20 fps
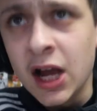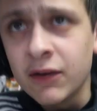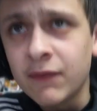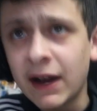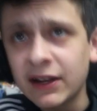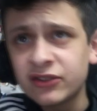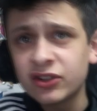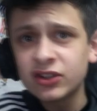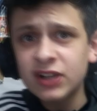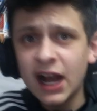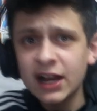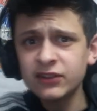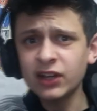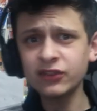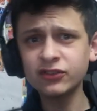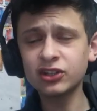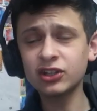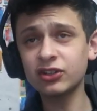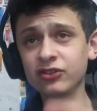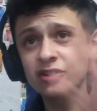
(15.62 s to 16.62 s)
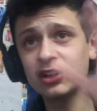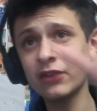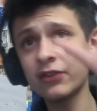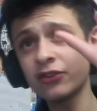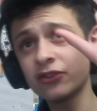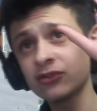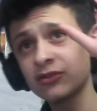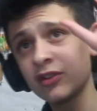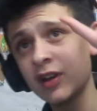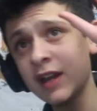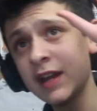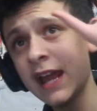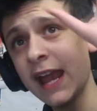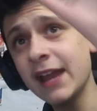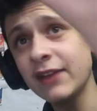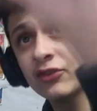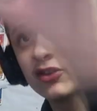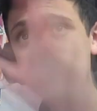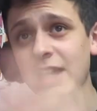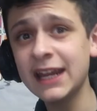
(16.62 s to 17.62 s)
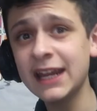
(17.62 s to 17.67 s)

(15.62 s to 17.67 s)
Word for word: Right, so guys, as you can see on the screen, here's the